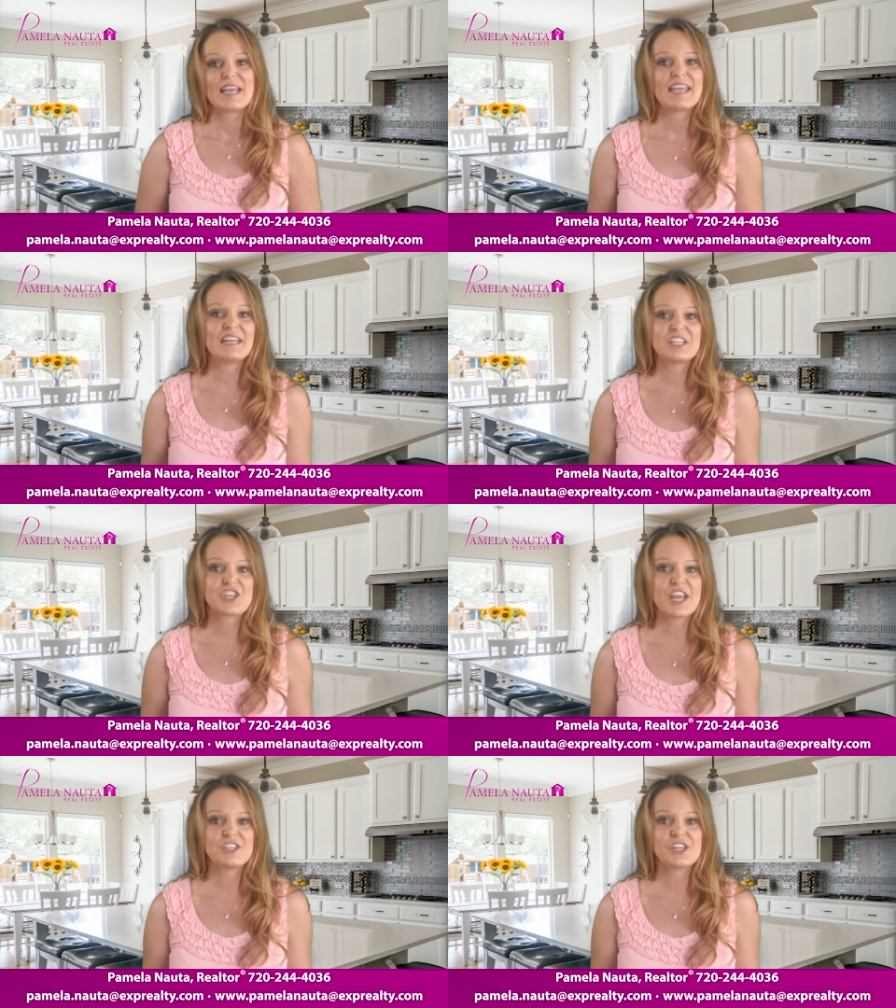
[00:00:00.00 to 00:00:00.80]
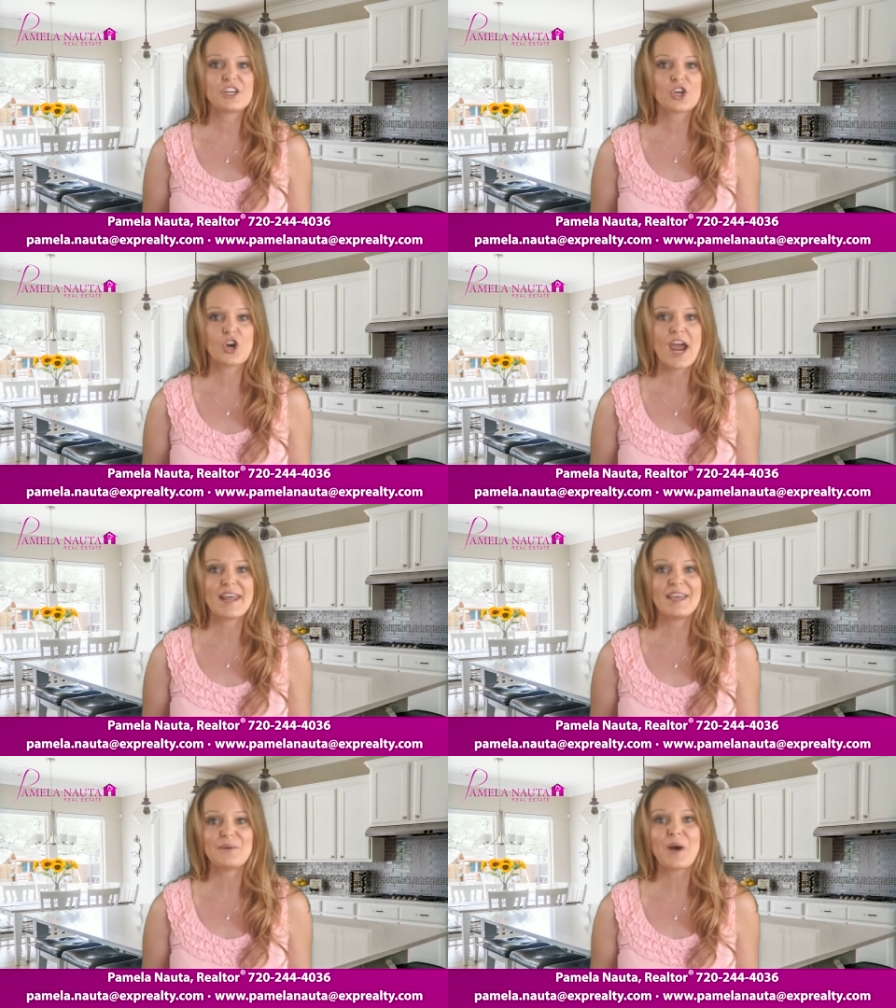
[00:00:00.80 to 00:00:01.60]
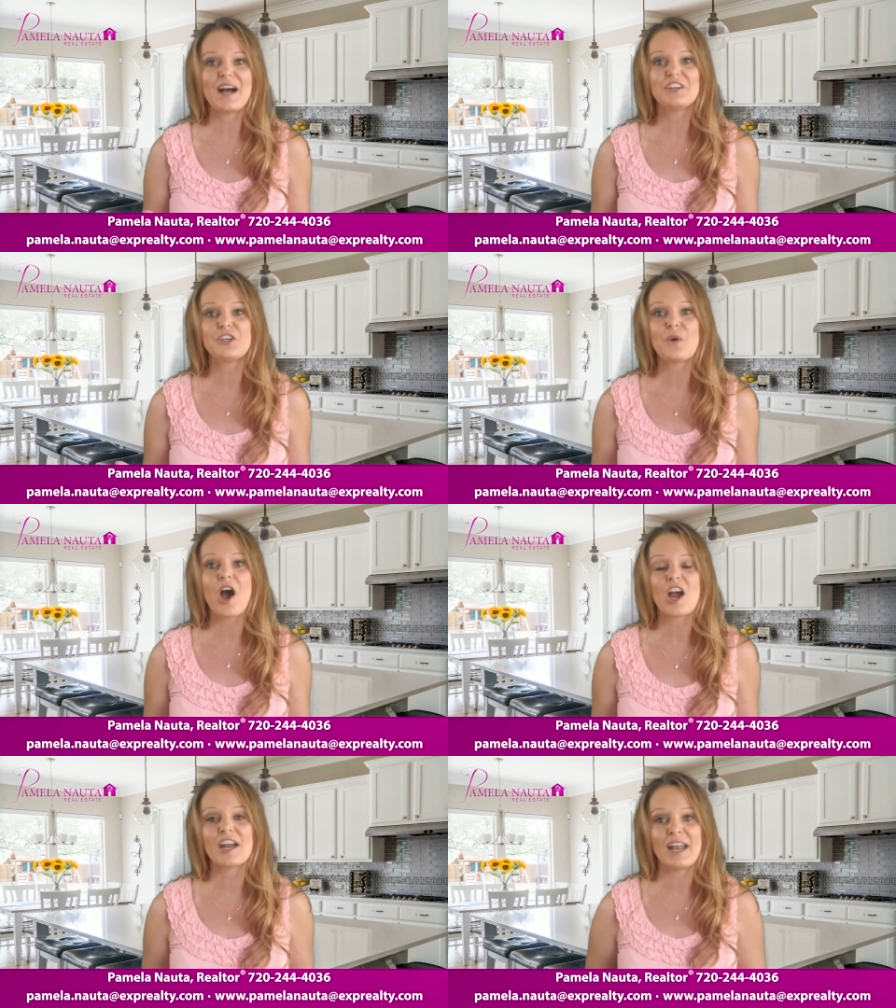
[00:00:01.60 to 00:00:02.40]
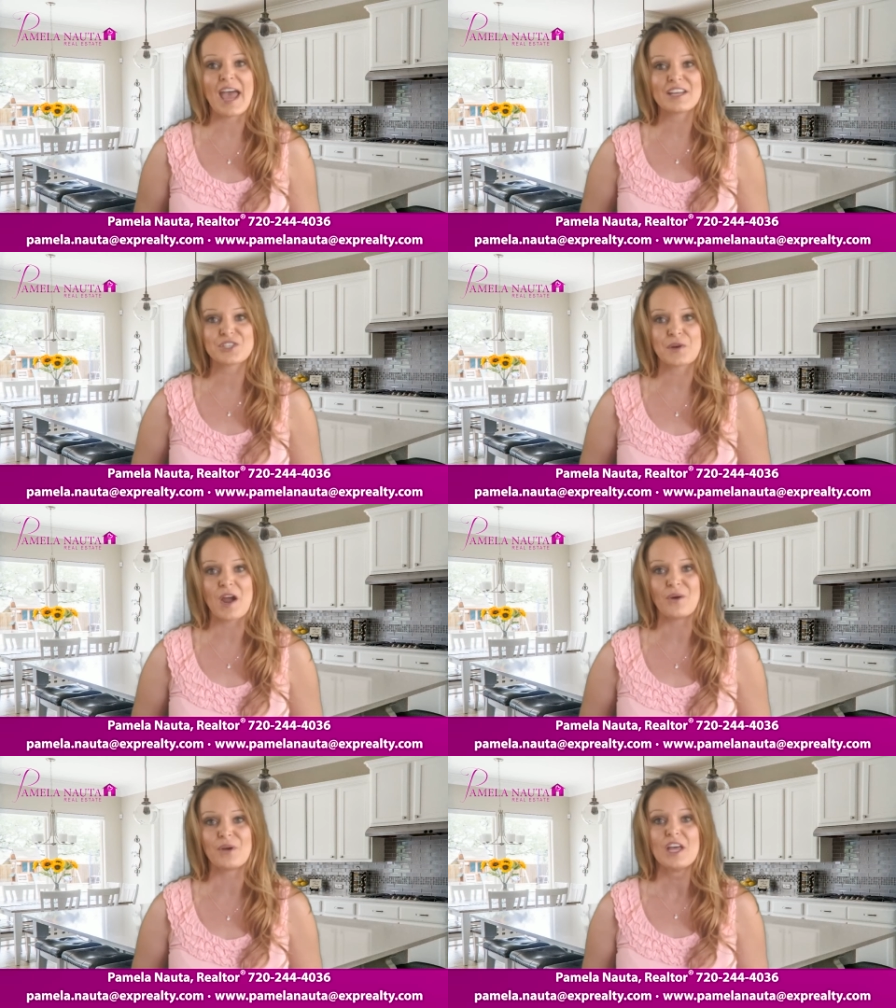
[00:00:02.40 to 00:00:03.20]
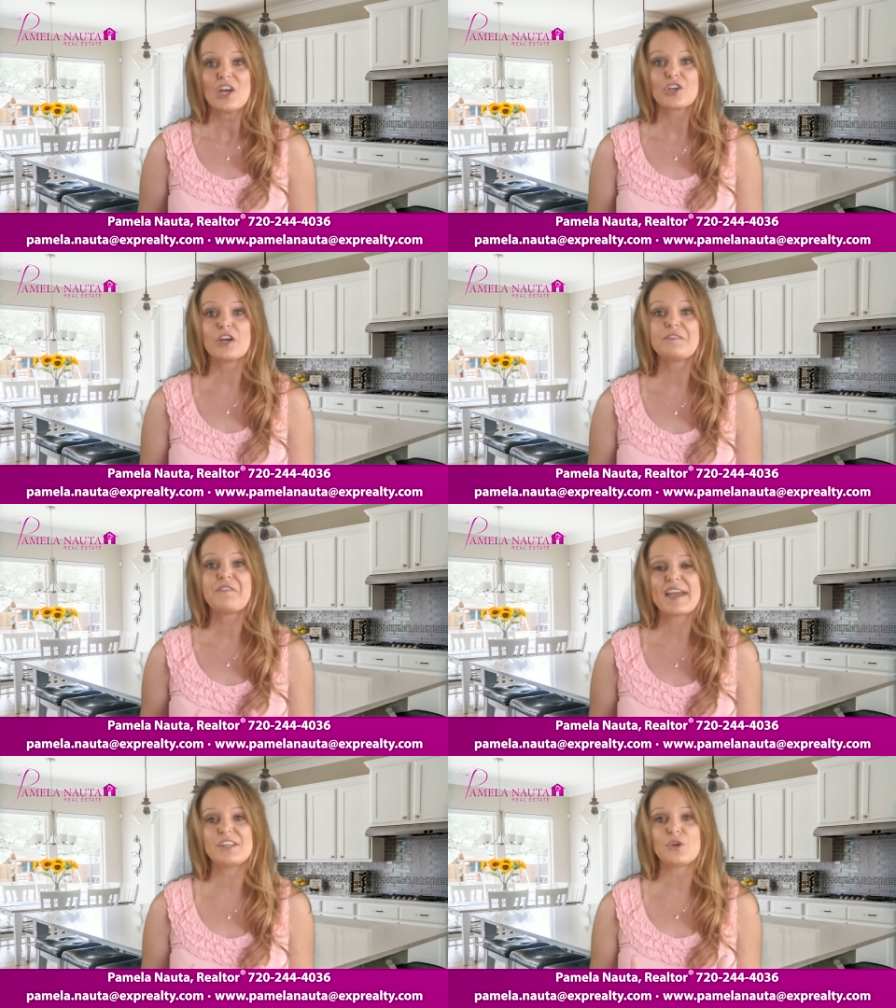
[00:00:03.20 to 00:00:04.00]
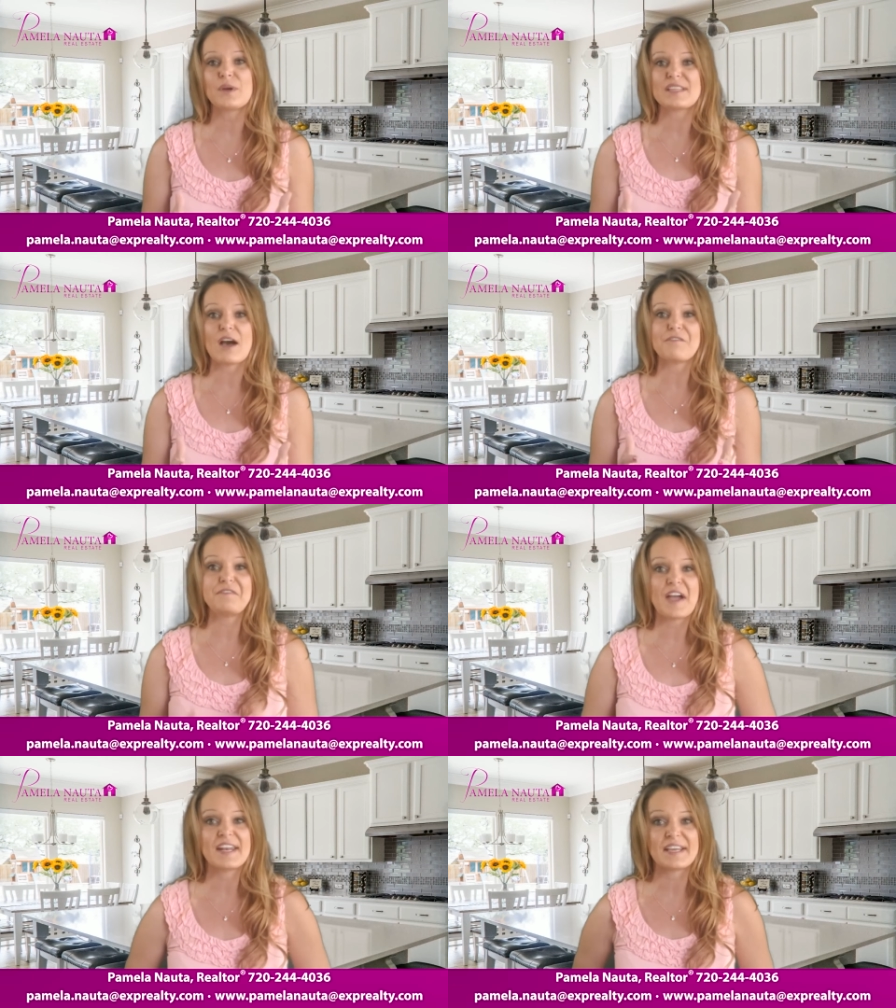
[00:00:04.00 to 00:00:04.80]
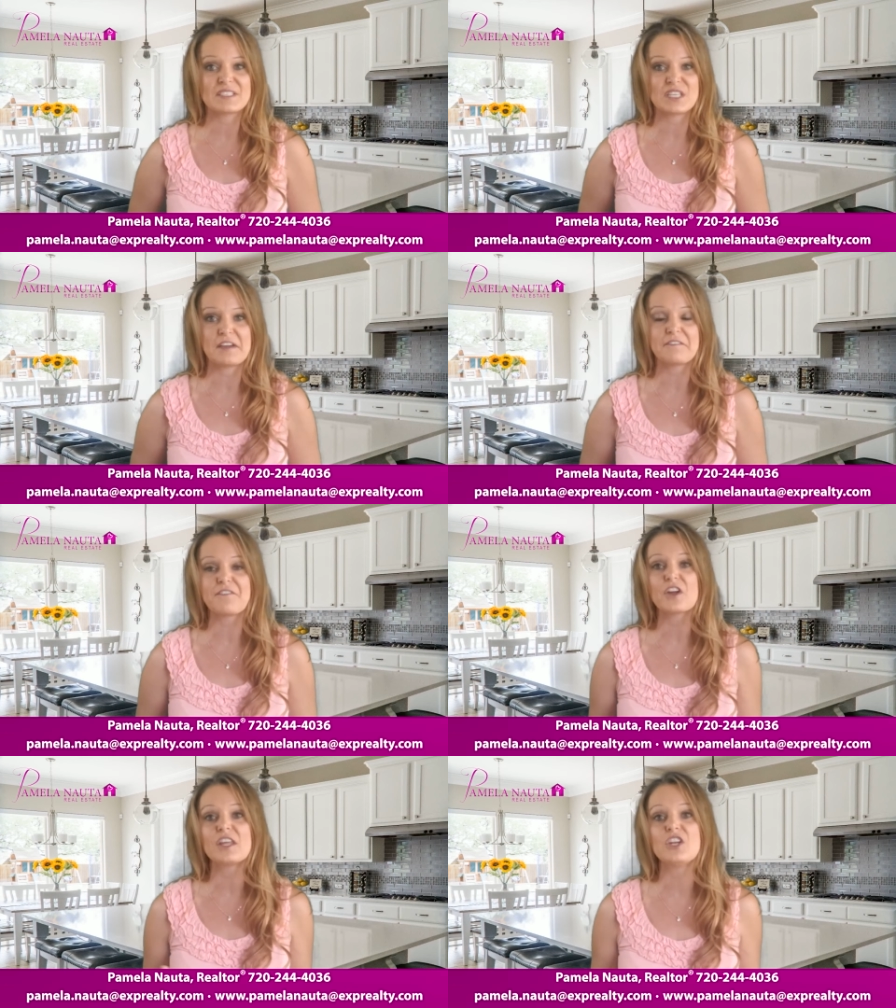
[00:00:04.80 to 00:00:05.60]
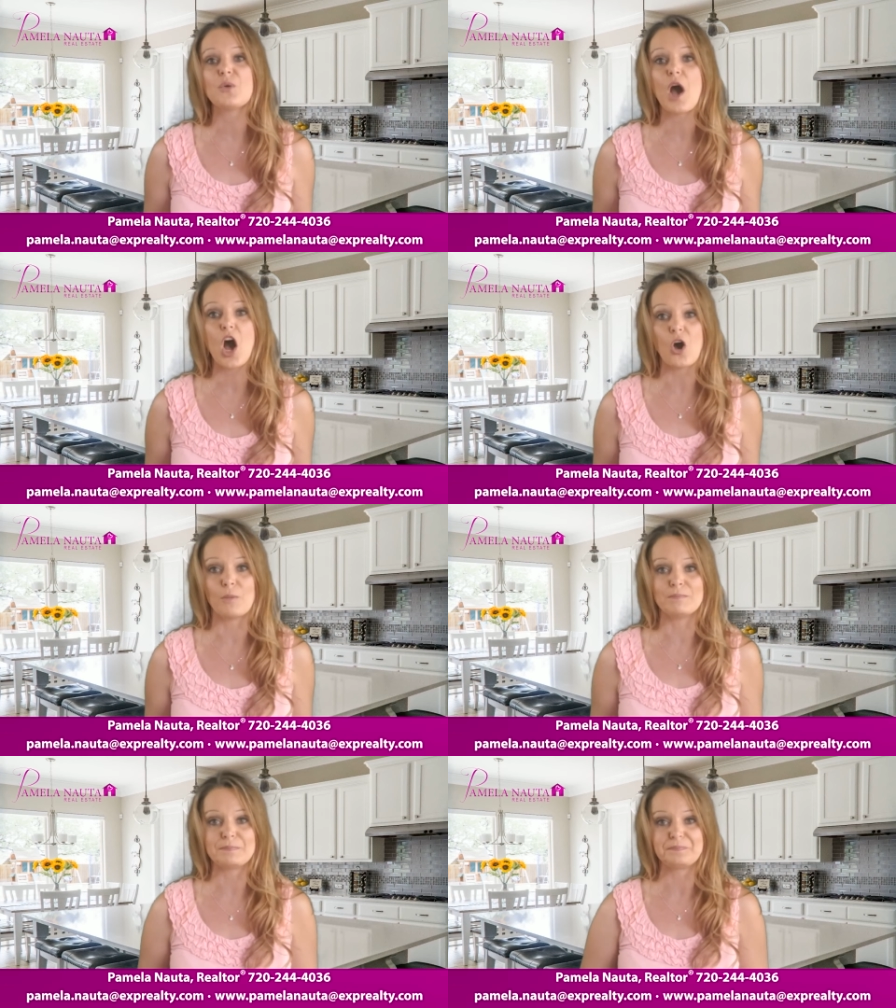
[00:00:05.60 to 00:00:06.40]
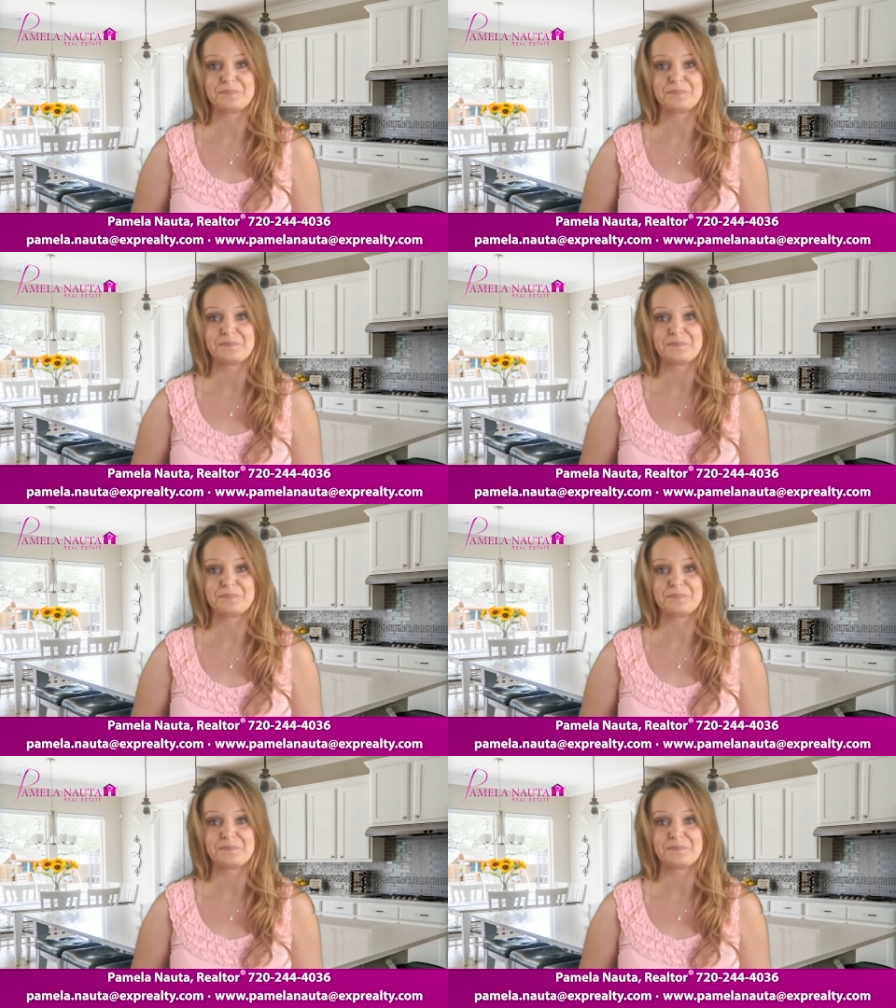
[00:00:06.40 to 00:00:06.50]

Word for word: Any change in your credit while you are in escrow could find you without financing for the new home.